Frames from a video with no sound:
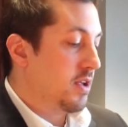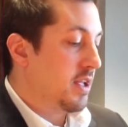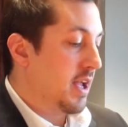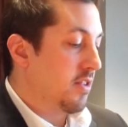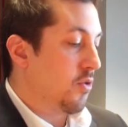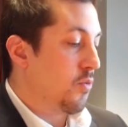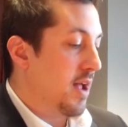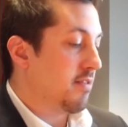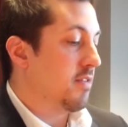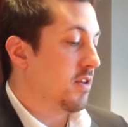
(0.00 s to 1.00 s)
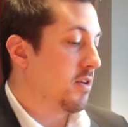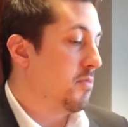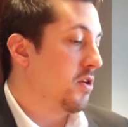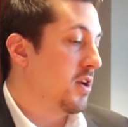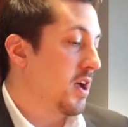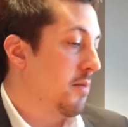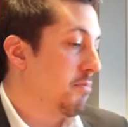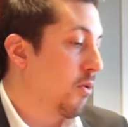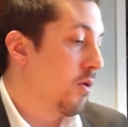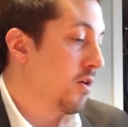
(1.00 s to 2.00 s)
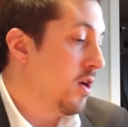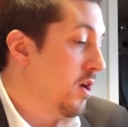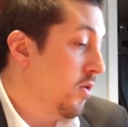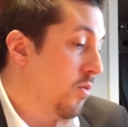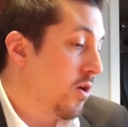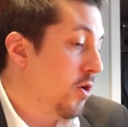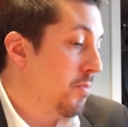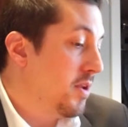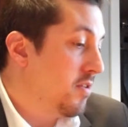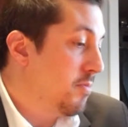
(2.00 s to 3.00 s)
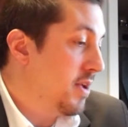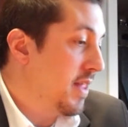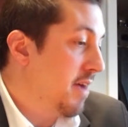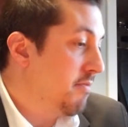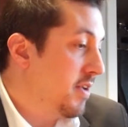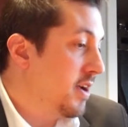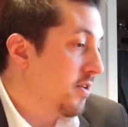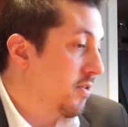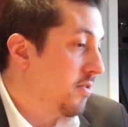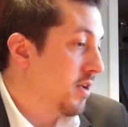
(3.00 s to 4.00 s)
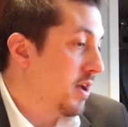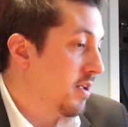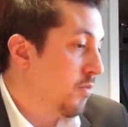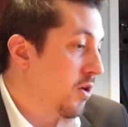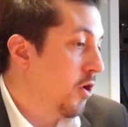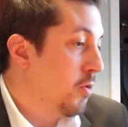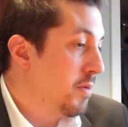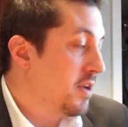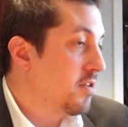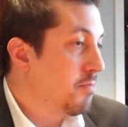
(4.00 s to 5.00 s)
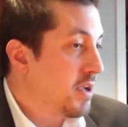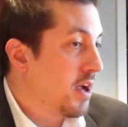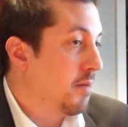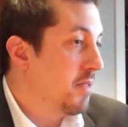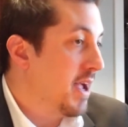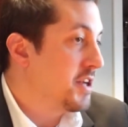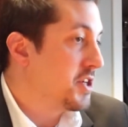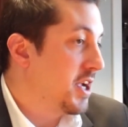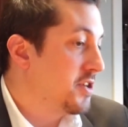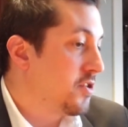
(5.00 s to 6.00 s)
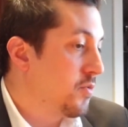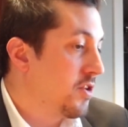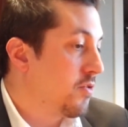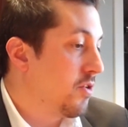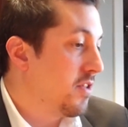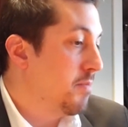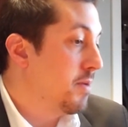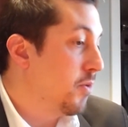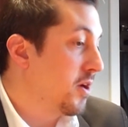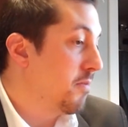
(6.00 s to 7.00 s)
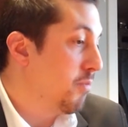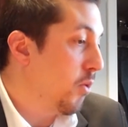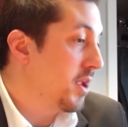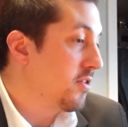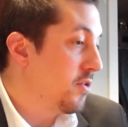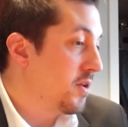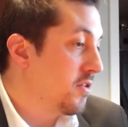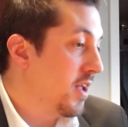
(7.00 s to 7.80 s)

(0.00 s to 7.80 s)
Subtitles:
get the rest of the community on board. We're hoping to be that vehicle. We're hoping to become the educational resource that people can point to and